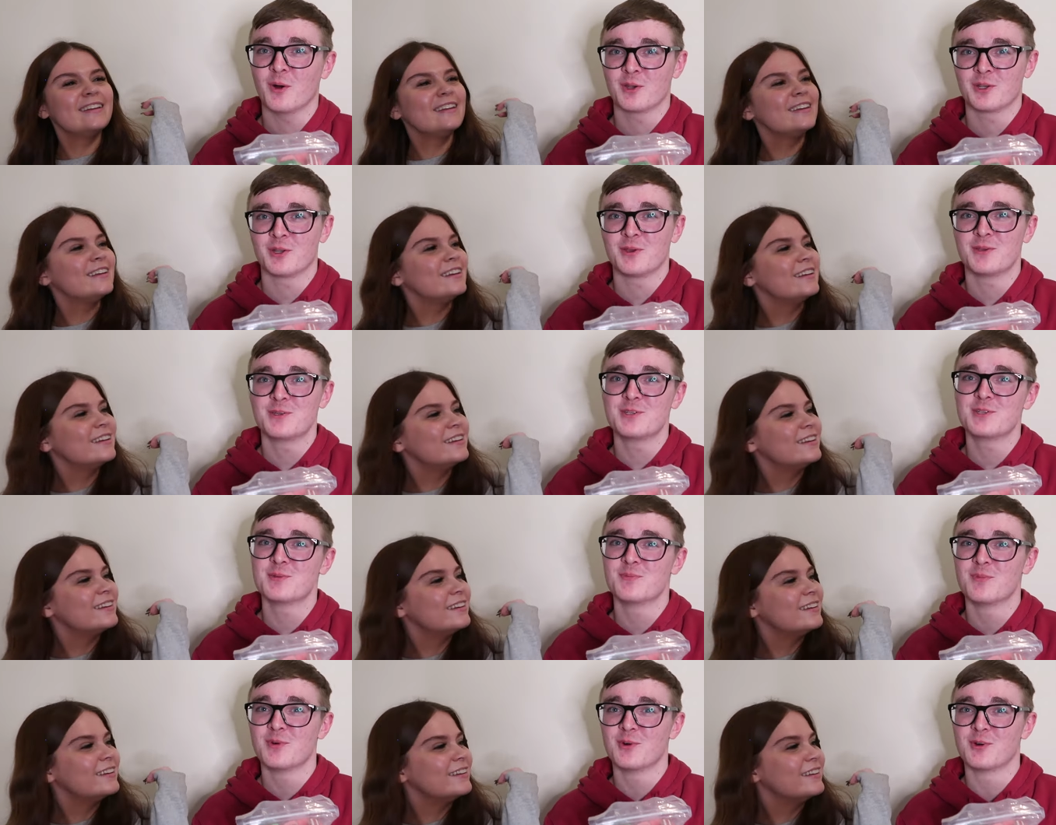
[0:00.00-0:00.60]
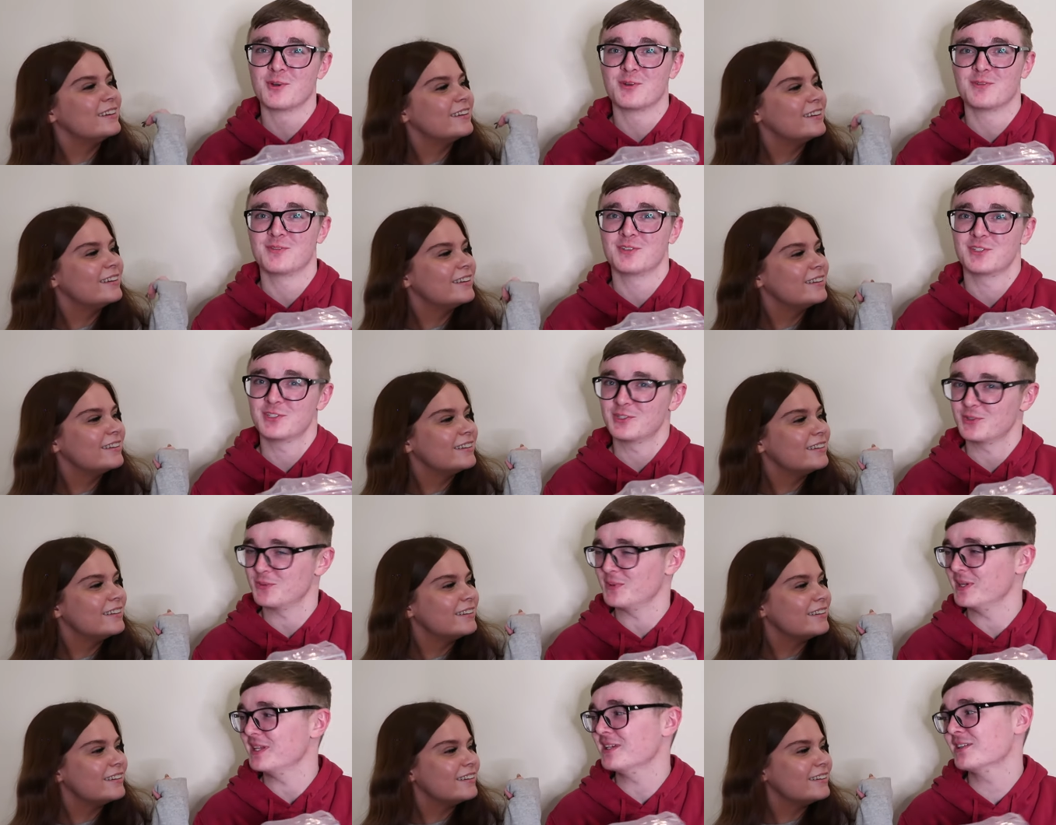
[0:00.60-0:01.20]
Speaker 1: I know you're more of a
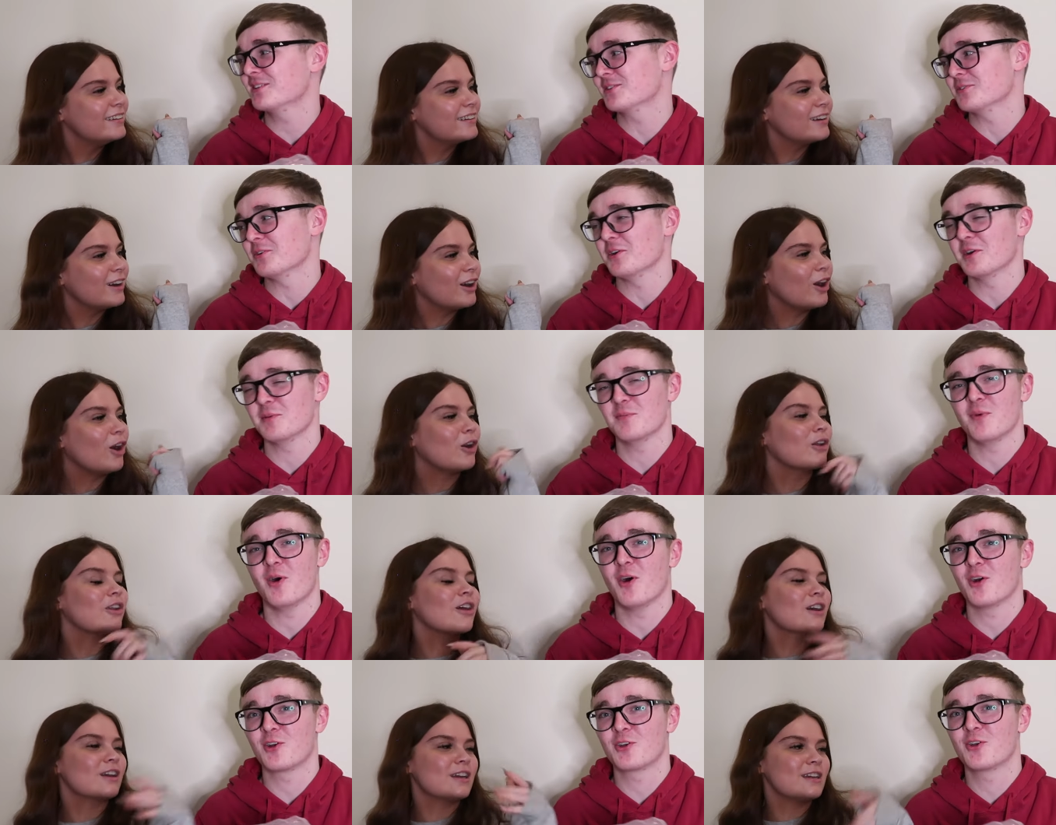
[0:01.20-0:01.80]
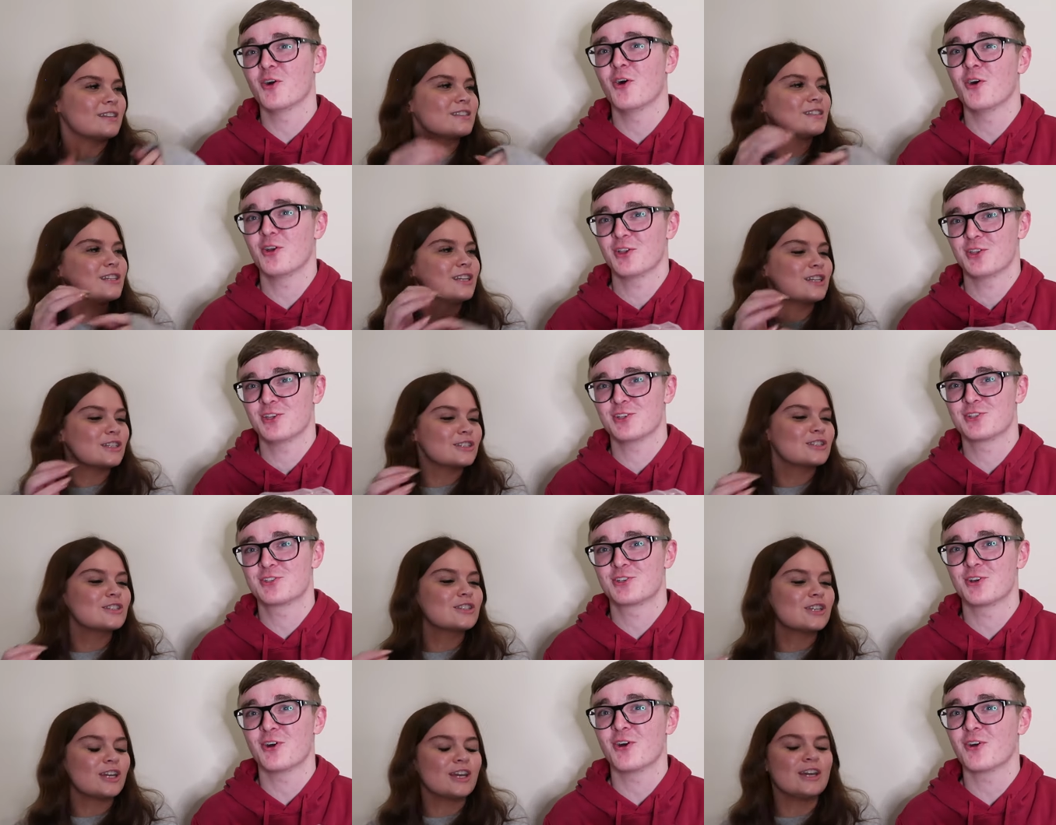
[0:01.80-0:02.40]
sweets guy. Oh, like a not
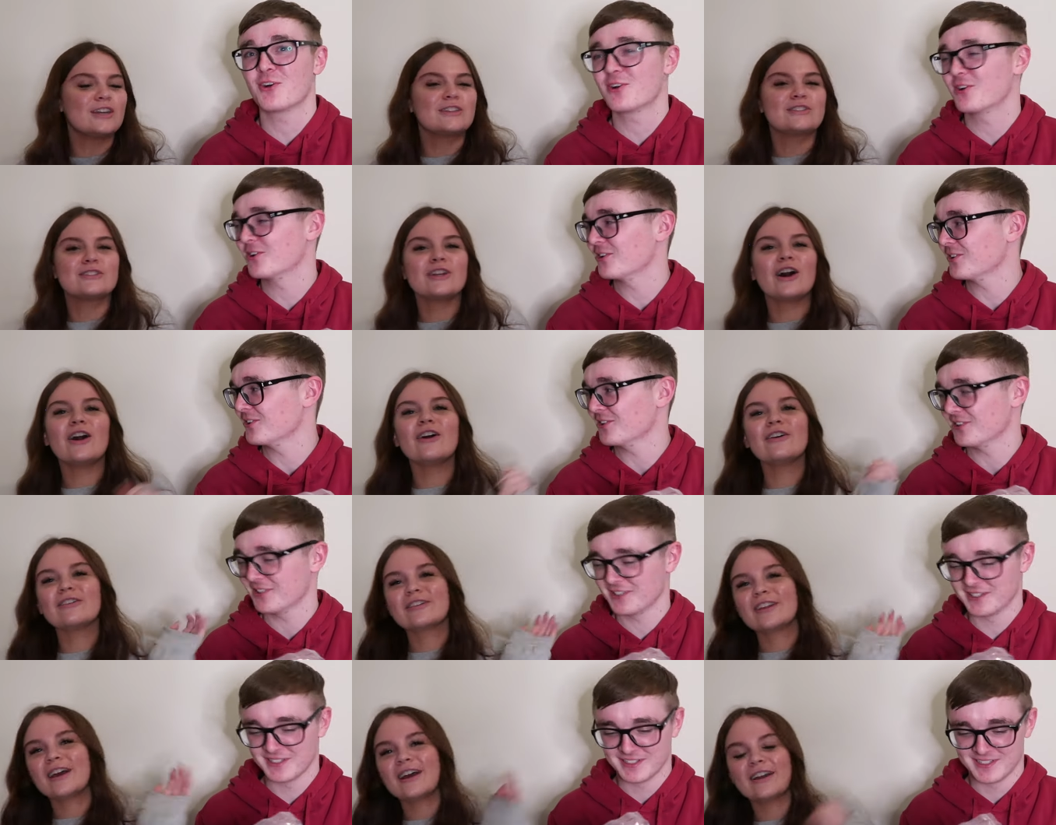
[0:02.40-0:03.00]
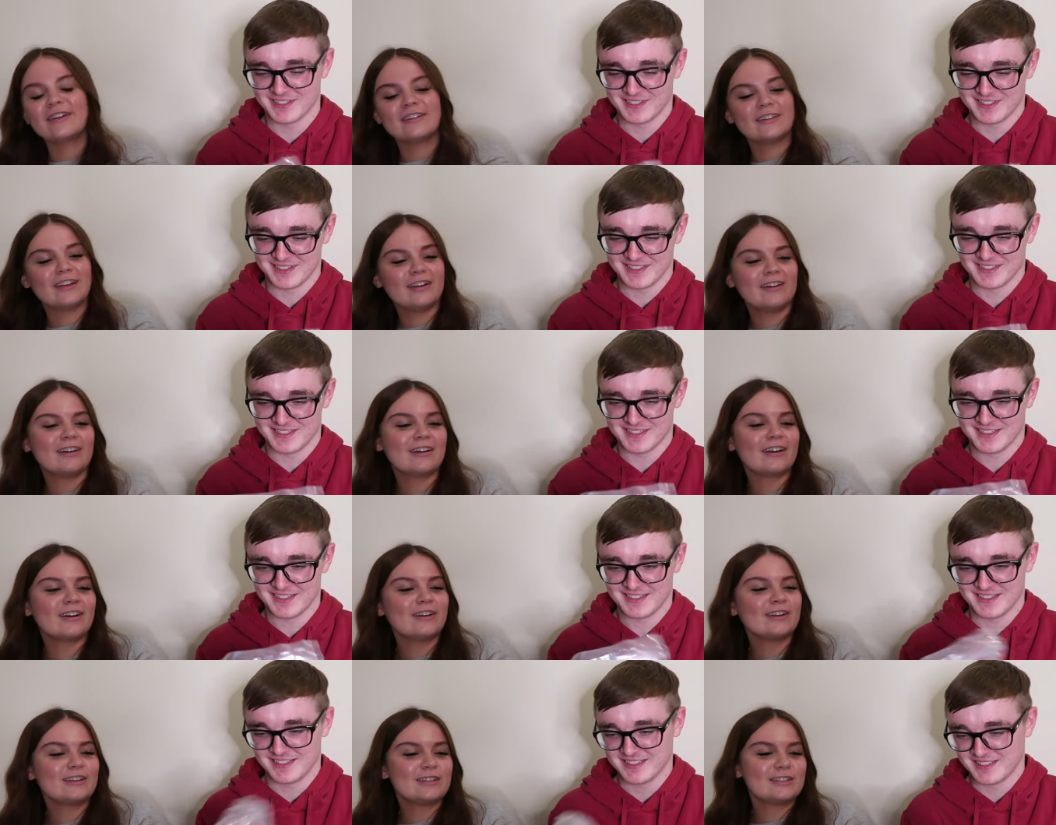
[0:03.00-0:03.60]
it sweets?
Speaker 2: Oh no, no, I
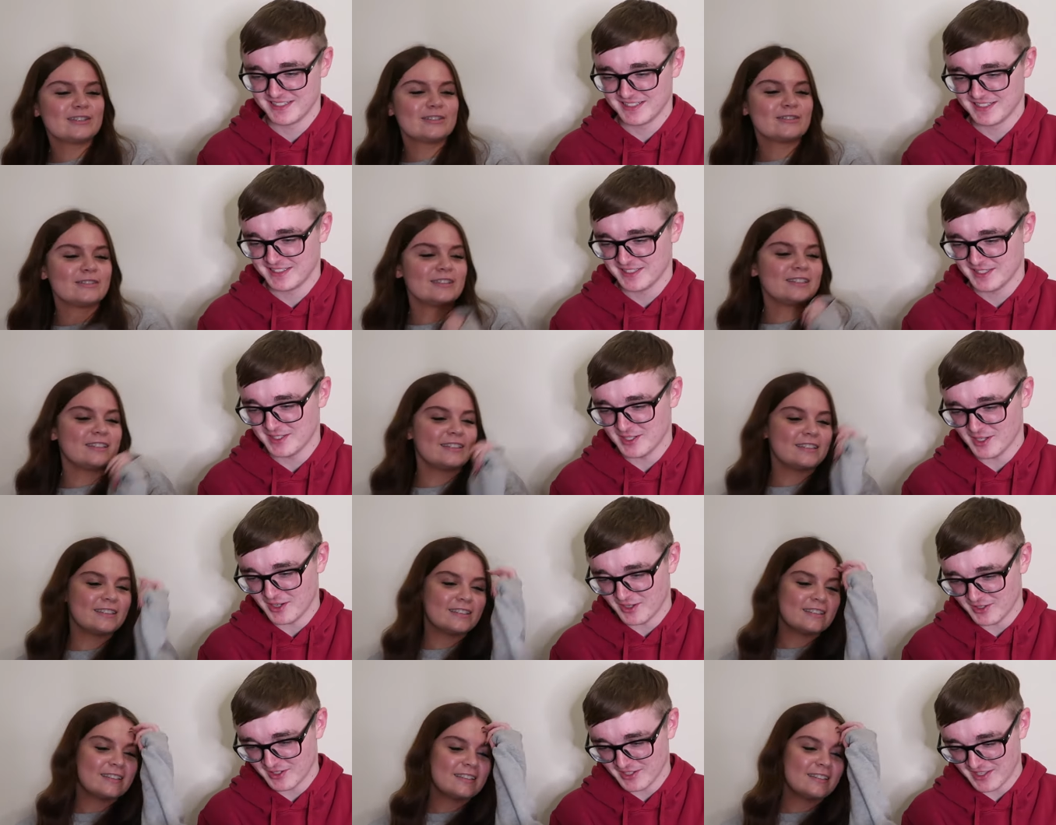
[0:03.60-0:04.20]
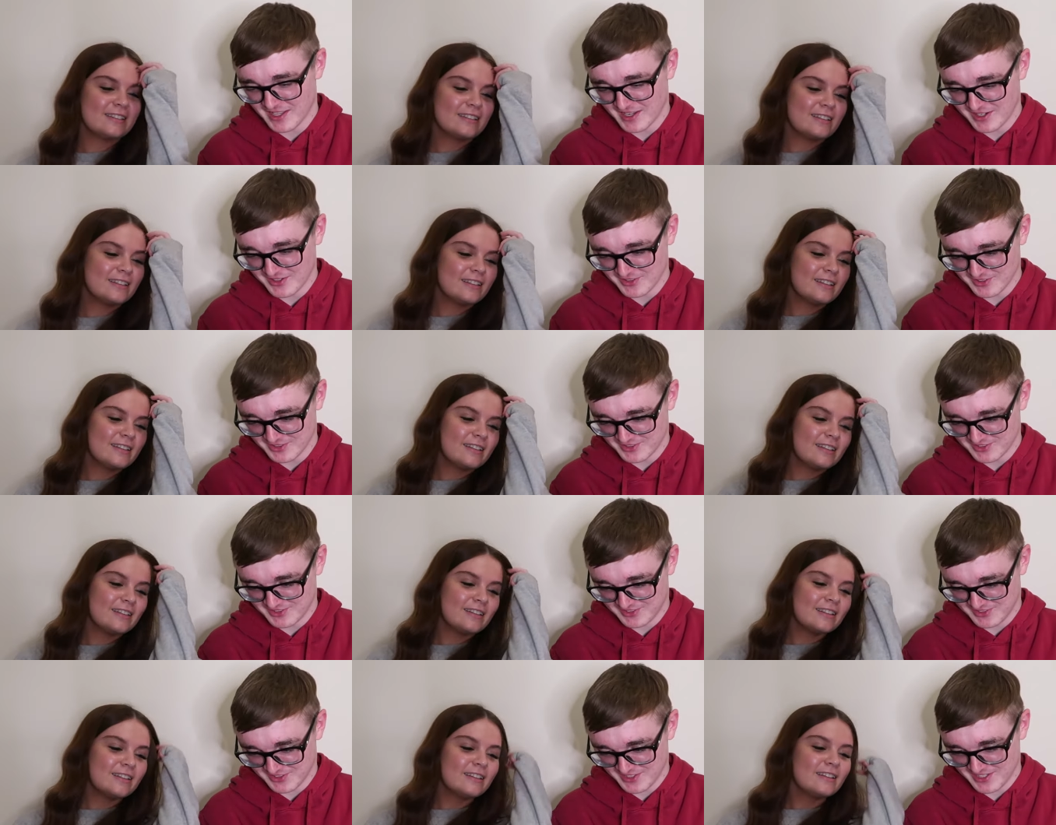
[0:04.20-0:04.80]
got you sweets.
Speaker 1: Oh no, that
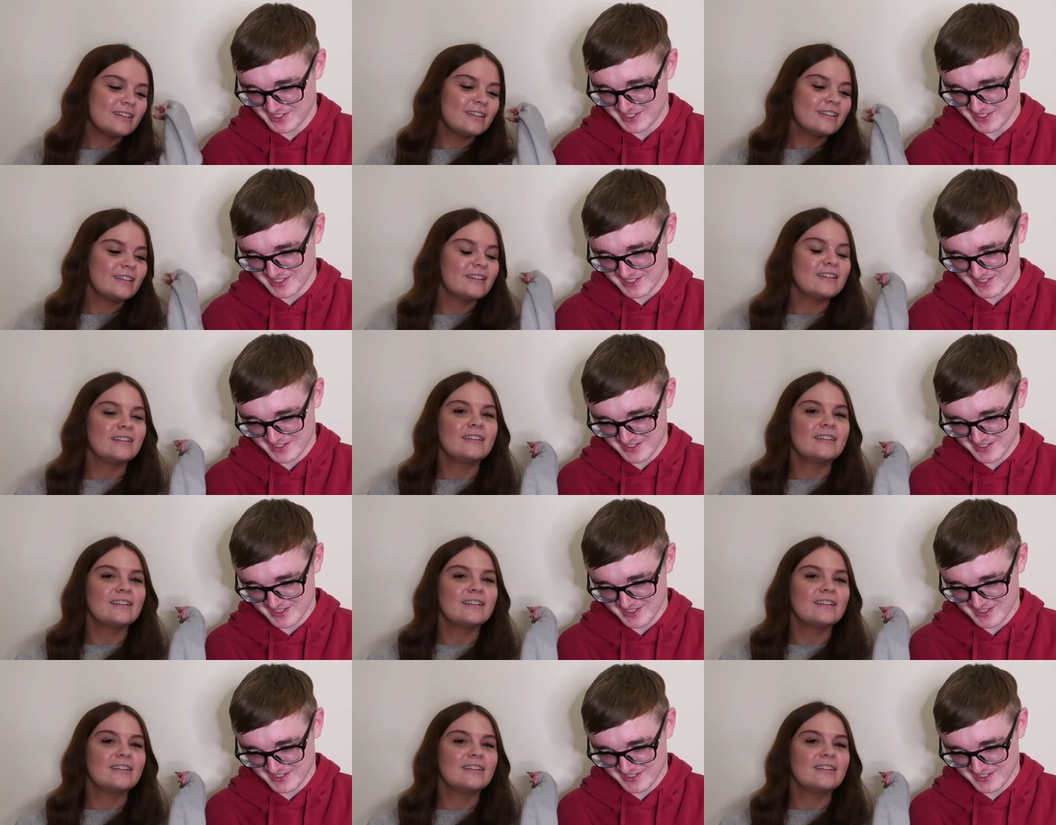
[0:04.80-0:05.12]
looks sick.